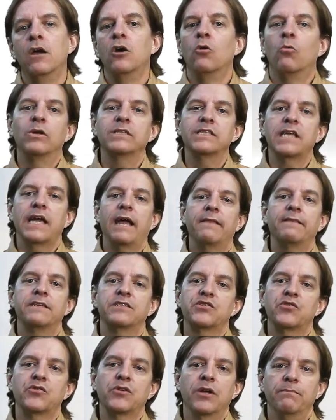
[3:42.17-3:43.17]
Once I had the
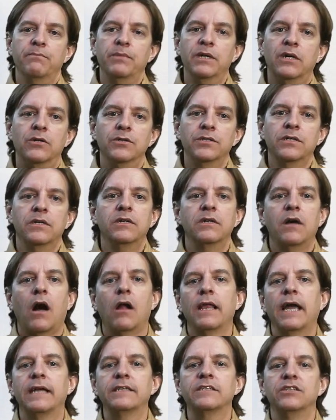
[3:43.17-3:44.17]
circuit built,
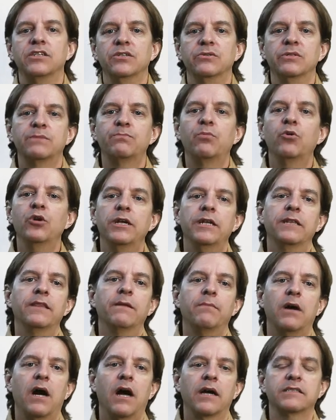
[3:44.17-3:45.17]
all I had to do was put it in the
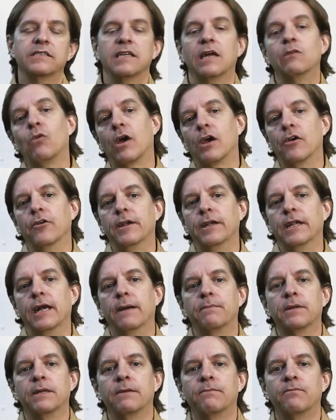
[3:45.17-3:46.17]
box and wire it up.